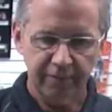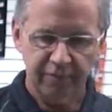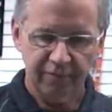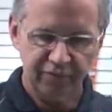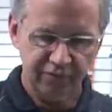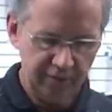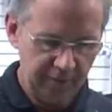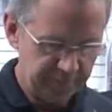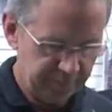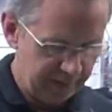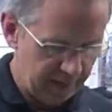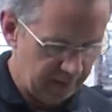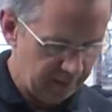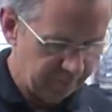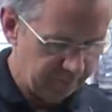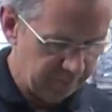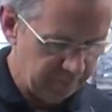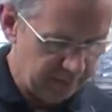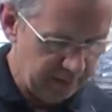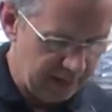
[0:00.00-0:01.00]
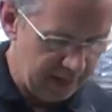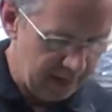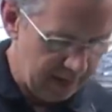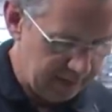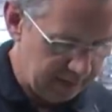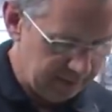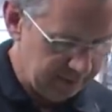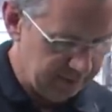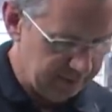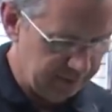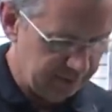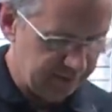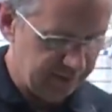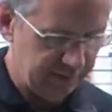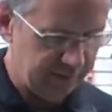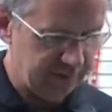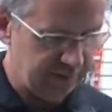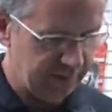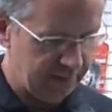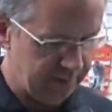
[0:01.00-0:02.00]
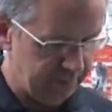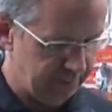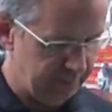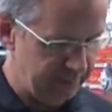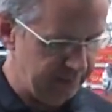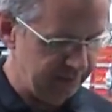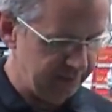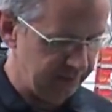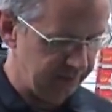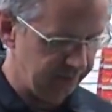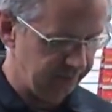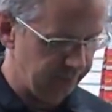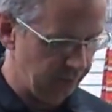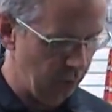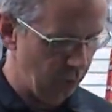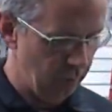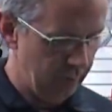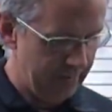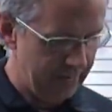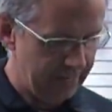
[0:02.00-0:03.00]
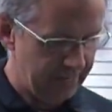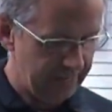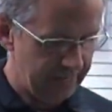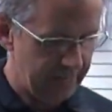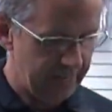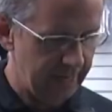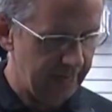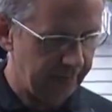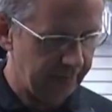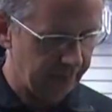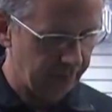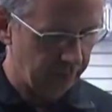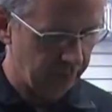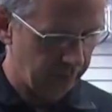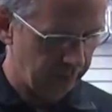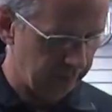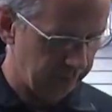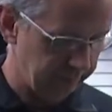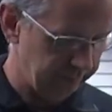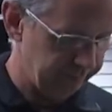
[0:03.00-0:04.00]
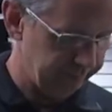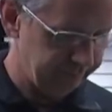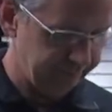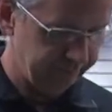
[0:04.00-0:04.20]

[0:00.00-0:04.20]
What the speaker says: step down from that, this is a piece of 088 or